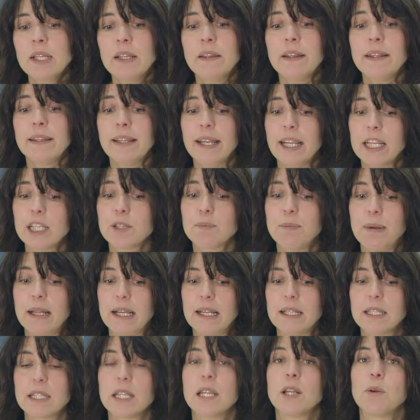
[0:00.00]
that takes
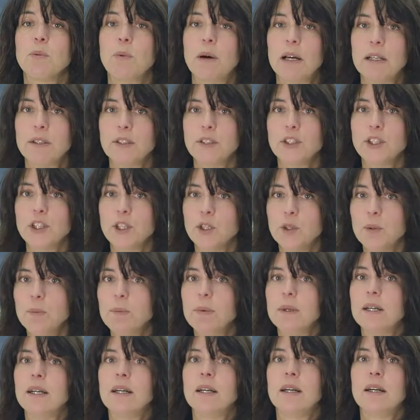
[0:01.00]
place in one
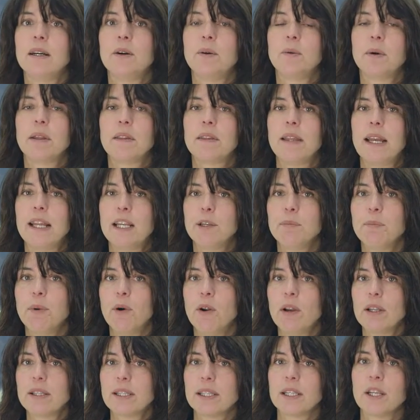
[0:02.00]
tube uh, with end
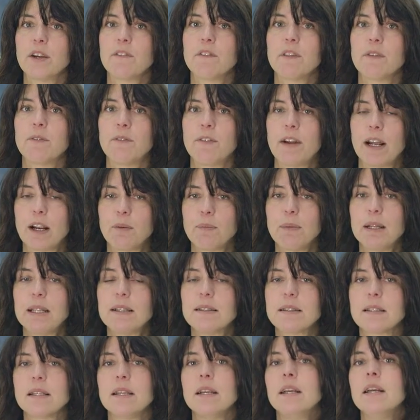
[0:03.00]
polishing of the
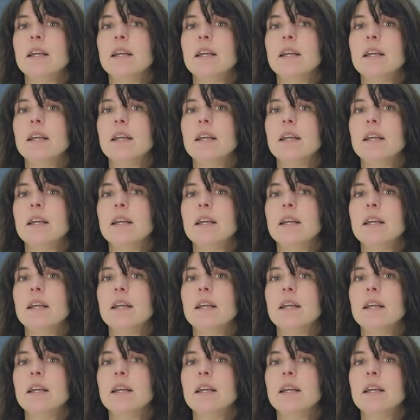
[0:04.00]
fragments